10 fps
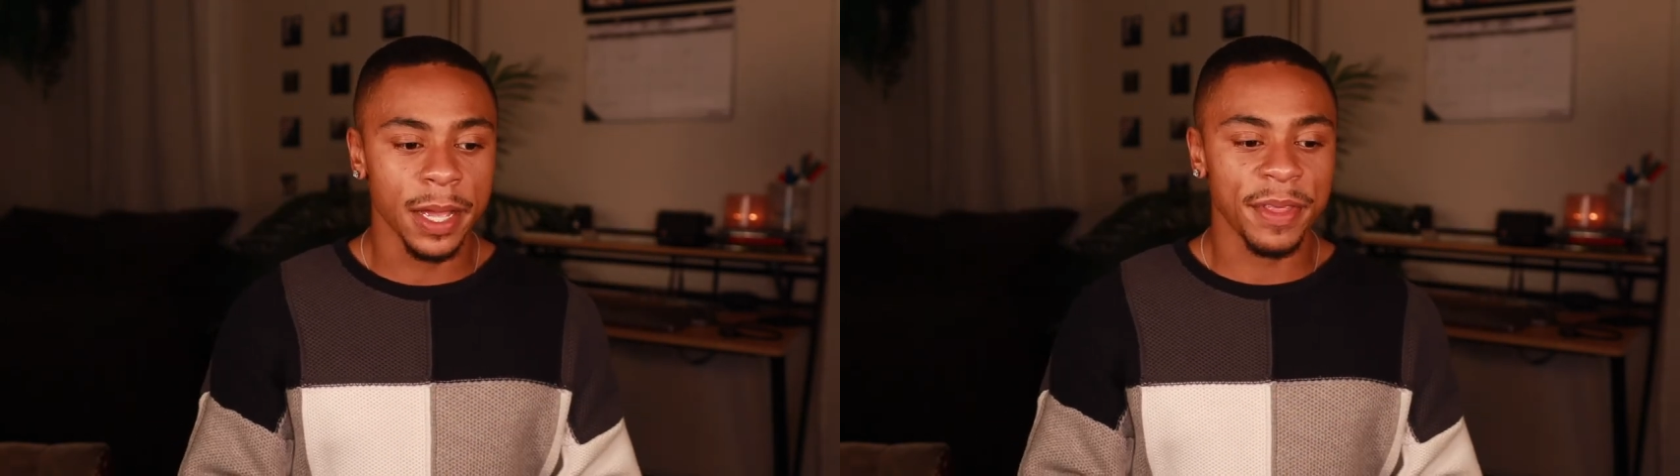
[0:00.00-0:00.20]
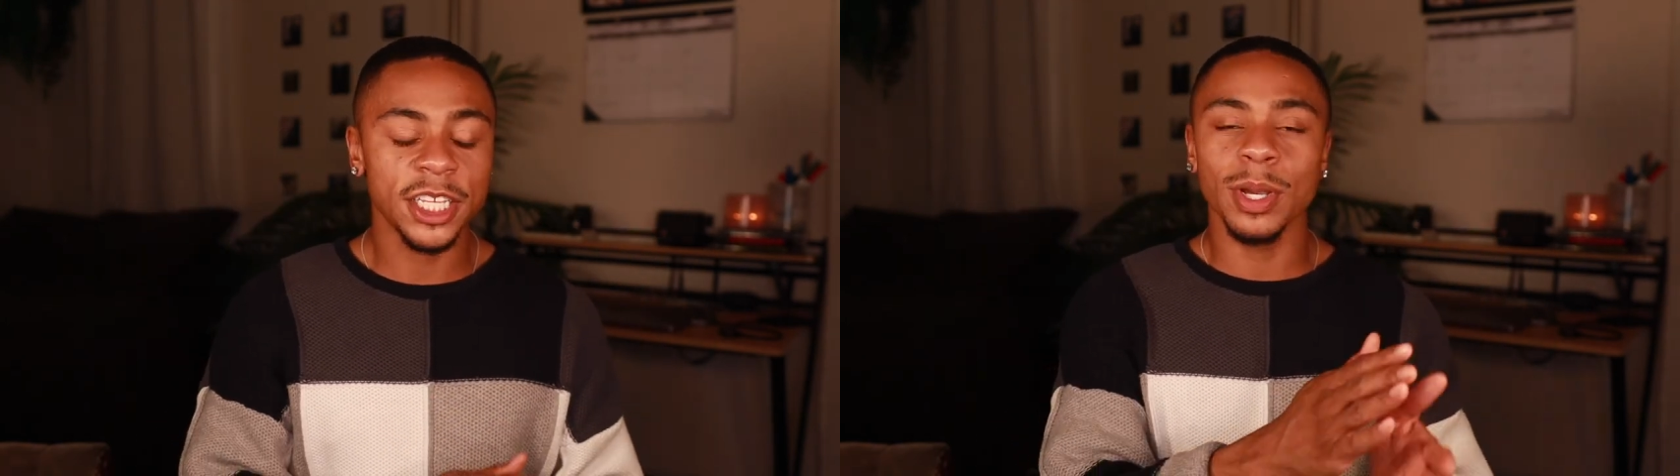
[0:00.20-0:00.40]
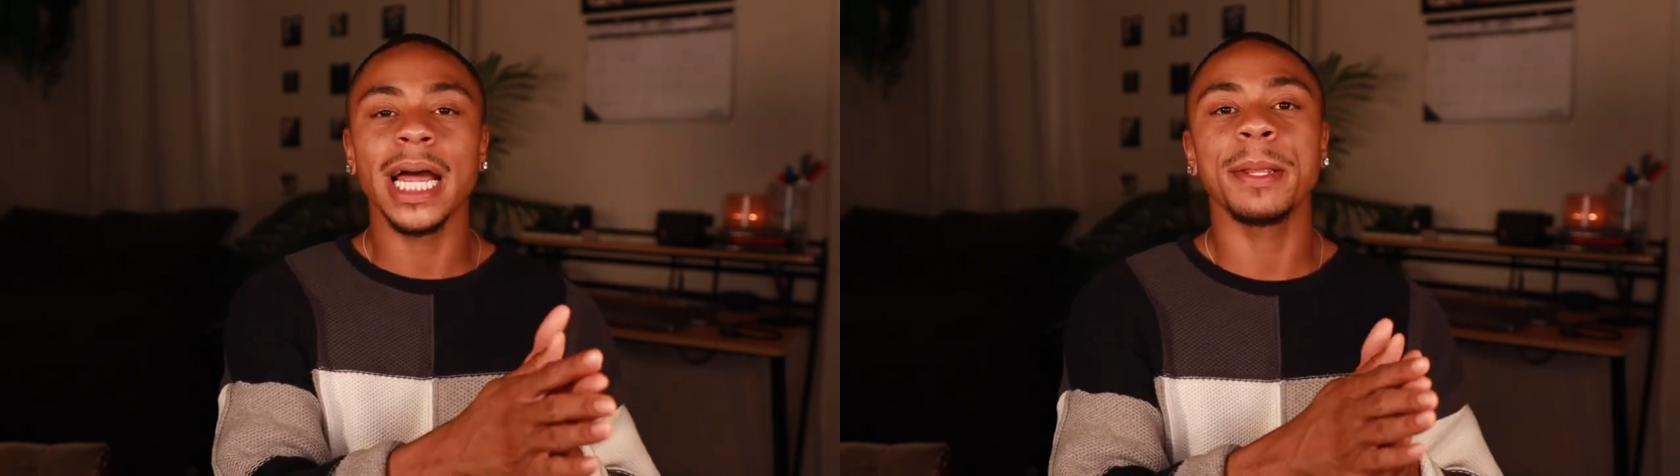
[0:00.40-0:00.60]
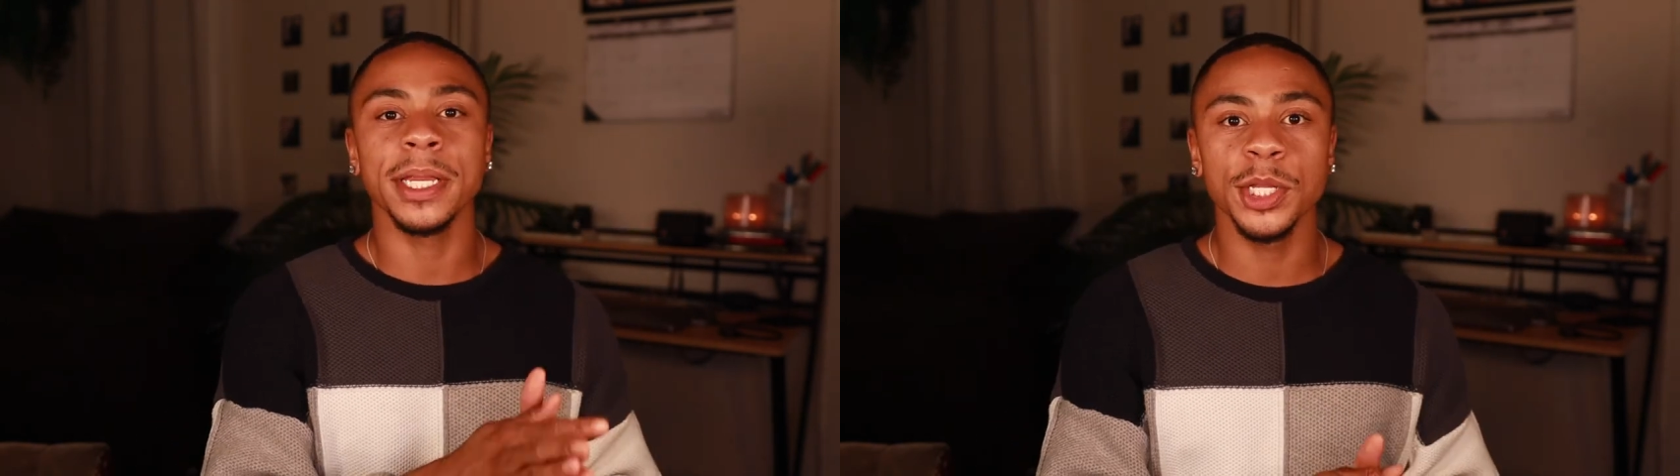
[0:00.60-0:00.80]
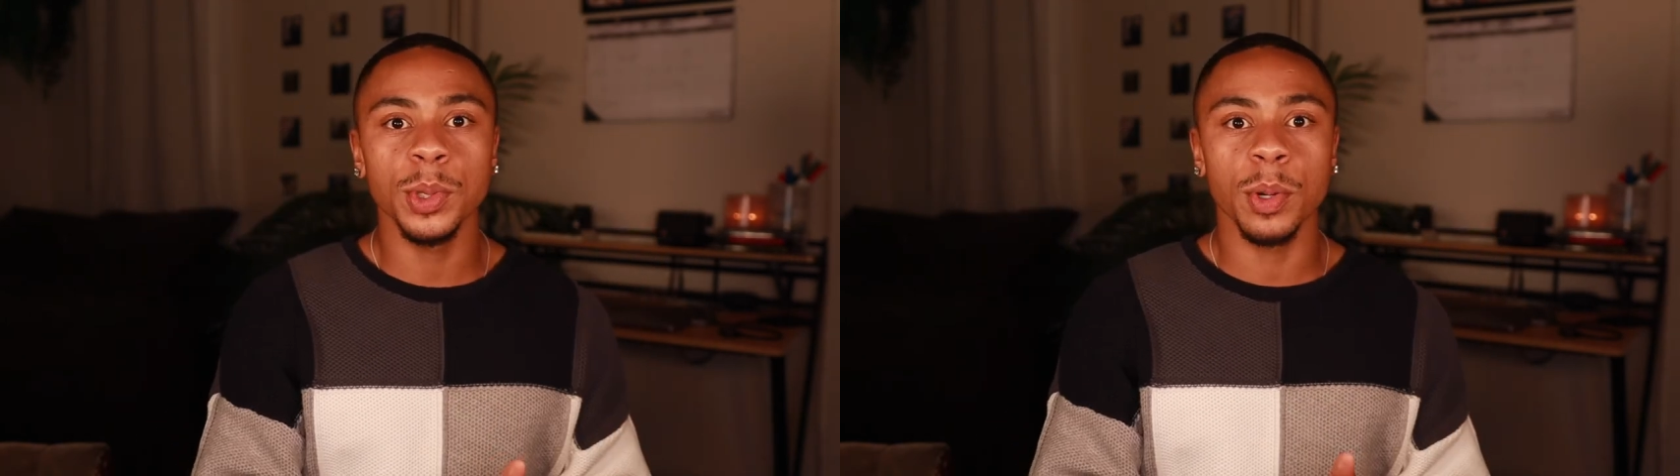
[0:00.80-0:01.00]
that you gotta be
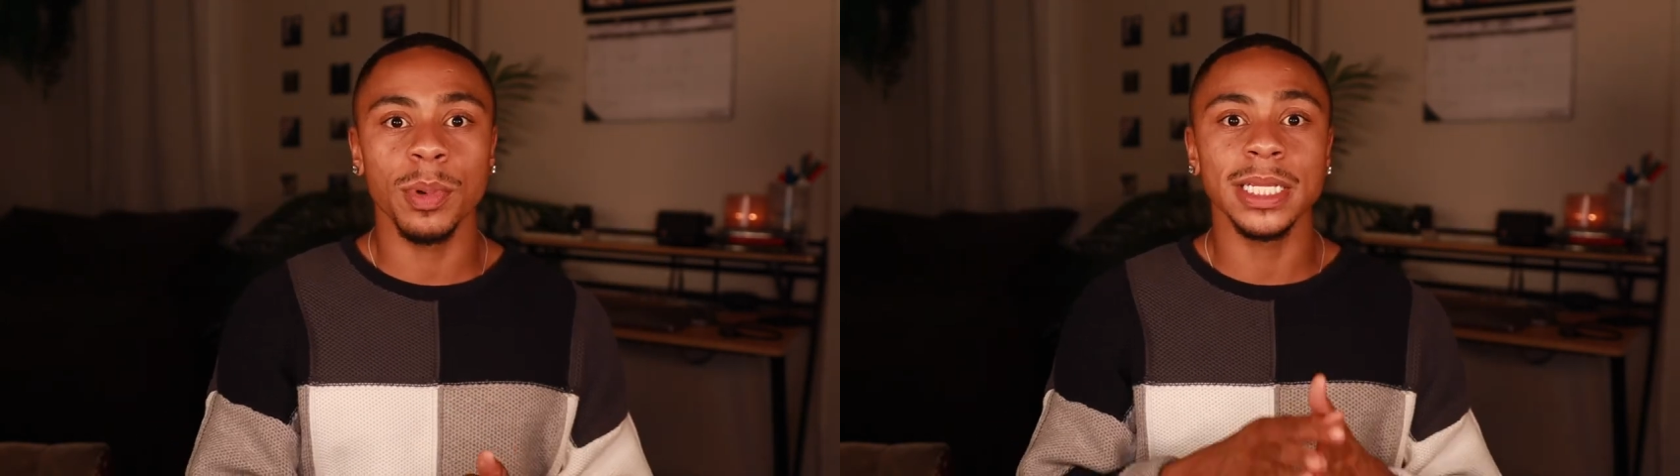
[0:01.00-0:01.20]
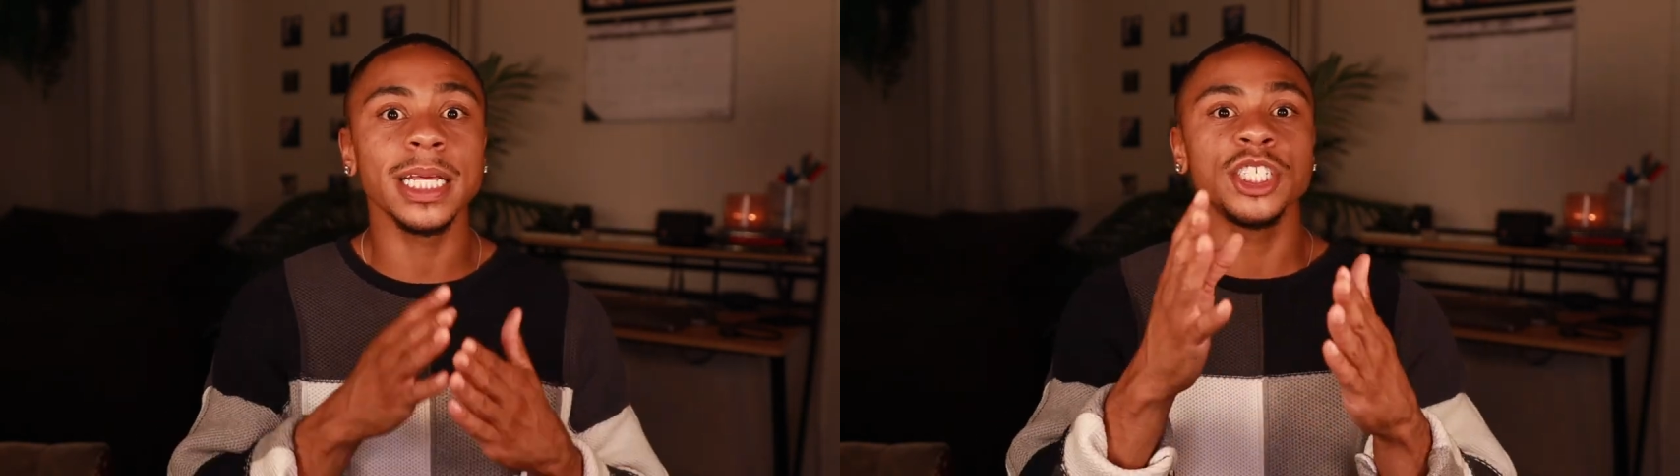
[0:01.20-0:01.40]
doing when it's like,